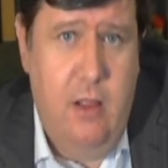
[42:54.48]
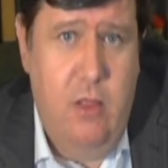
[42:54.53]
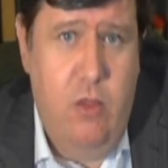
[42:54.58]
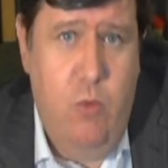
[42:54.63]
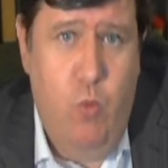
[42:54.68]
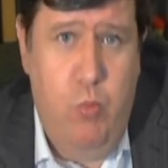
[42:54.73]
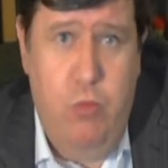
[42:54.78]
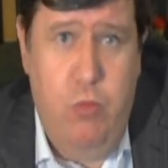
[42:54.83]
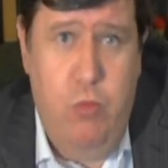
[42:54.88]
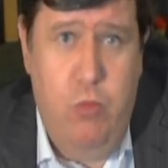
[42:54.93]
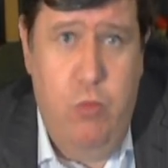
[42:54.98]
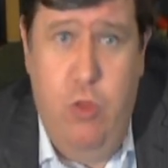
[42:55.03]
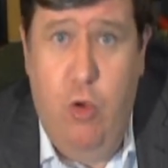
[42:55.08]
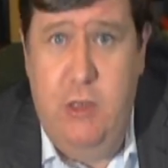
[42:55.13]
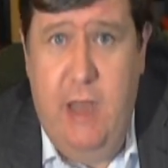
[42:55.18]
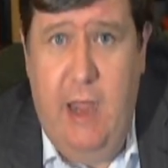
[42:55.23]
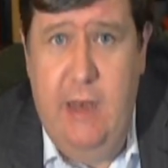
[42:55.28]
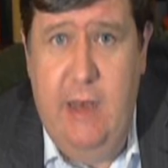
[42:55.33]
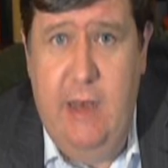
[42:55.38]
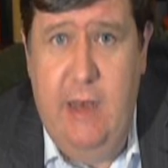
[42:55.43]
Those
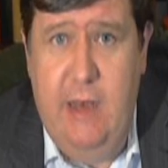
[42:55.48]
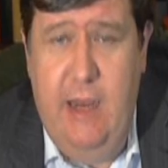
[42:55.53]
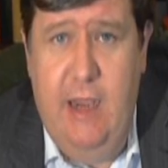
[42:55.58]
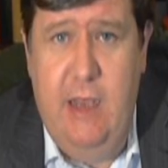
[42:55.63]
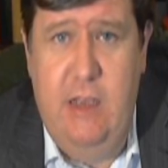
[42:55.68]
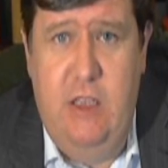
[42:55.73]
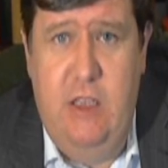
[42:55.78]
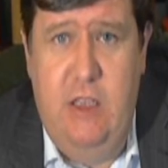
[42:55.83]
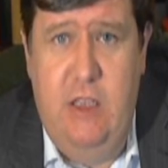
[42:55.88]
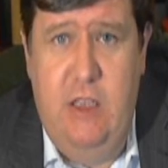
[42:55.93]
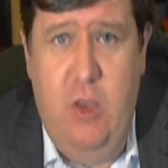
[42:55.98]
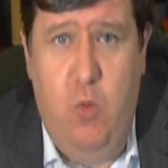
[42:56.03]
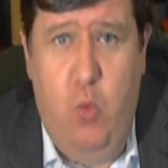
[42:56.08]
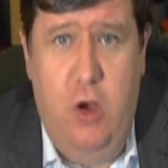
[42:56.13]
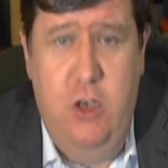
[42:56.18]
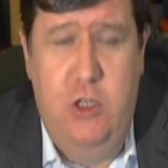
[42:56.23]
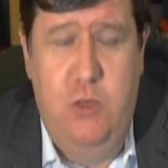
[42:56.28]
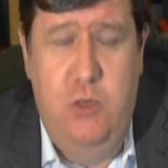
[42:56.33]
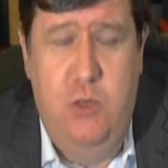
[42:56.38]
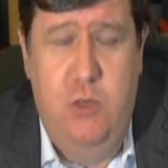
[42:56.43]
ideas that once
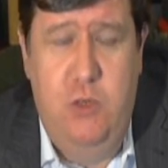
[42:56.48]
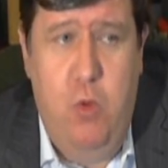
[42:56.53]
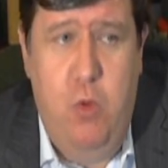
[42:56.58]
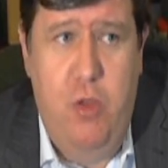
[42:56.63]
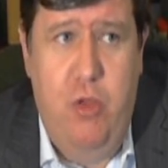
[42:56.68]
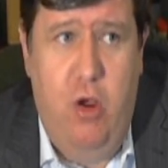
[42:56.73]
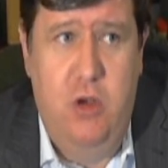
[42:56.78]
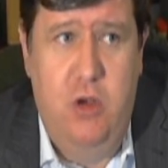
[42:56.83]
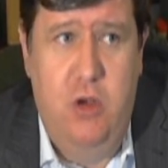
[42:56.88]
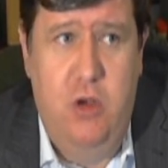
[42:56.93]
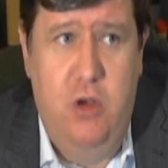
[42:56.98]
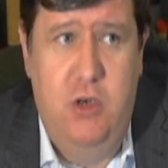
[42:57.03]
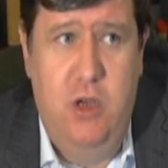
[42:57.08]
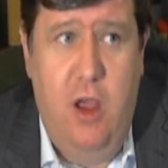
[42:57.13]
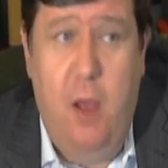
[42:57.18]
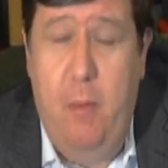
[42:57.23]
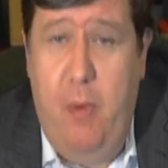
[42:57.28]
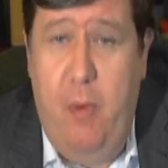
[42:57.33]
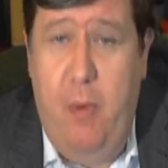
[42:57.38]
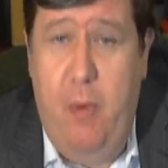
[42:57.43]
were thought
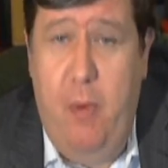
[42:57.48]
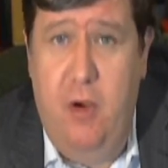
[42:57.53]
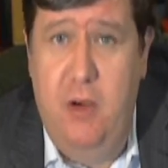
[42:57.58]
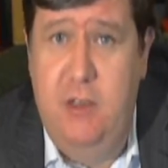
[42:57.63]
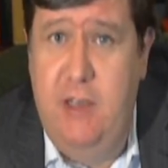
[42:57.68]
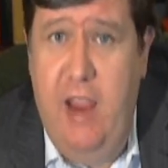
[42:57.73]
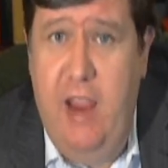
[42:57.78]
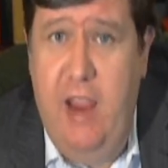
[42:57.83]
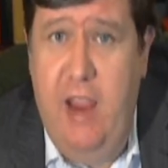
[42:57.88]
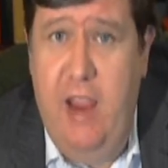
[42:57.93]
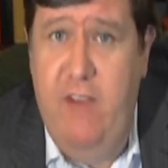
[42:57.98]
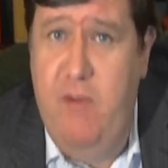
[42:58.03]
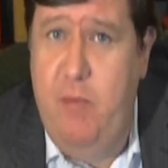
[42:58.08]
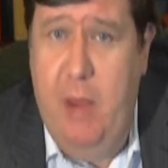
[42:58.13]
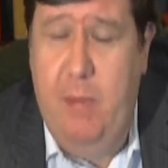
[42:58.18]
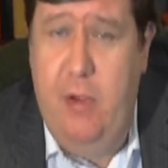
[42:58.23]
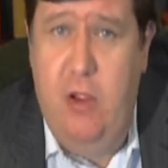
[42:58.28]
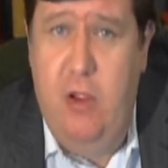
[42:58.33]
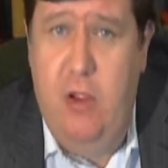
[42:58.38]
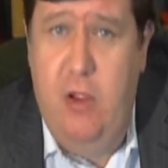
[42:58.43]
abhorrent to even people
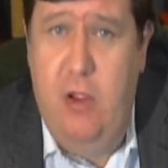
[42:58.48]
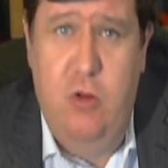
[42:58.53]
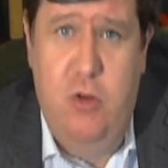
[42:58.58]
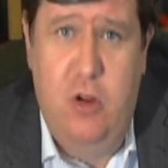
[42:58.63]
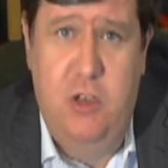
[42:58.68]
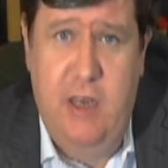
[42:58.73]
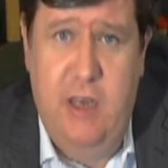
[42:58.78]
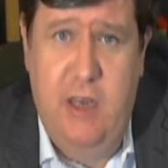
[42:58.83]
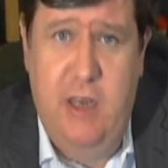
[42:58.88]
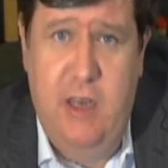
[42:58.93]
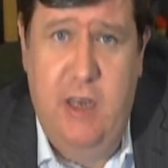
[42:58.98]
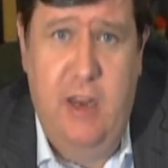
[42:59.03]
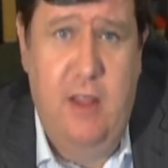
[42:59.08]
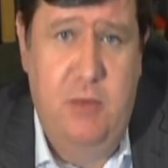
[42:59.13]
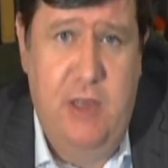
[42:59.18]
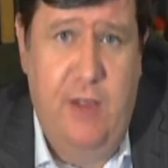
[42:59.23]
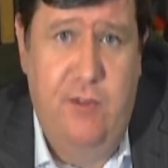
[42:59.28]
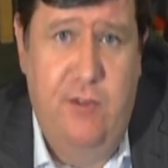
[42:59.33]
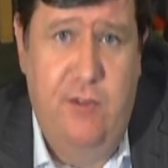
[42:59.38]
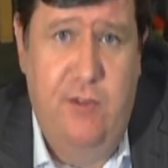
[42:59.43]
who considered themselves
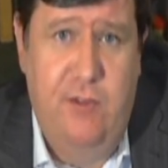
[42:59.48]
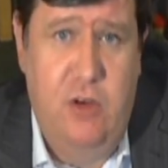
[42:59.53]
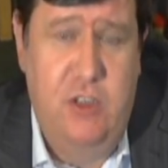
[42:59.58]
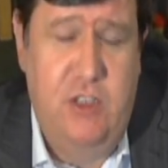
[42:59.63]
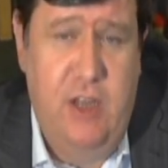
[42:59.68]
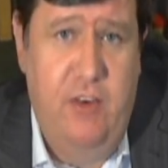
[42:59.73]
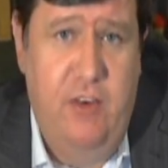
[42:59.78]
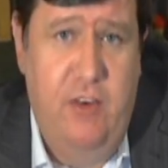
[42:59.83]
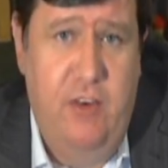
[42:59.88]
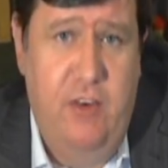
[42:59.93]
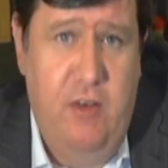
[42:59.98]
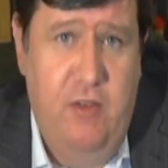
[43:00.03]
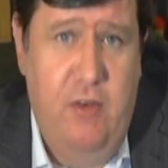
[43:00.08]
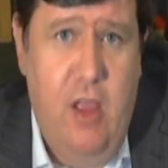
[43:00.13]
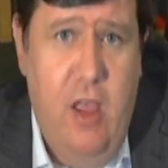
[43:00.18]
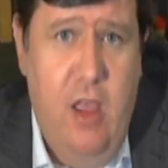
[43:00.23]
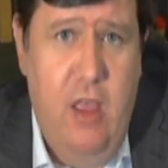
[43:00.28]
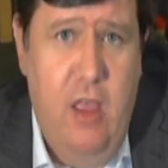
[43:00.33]
conservative, they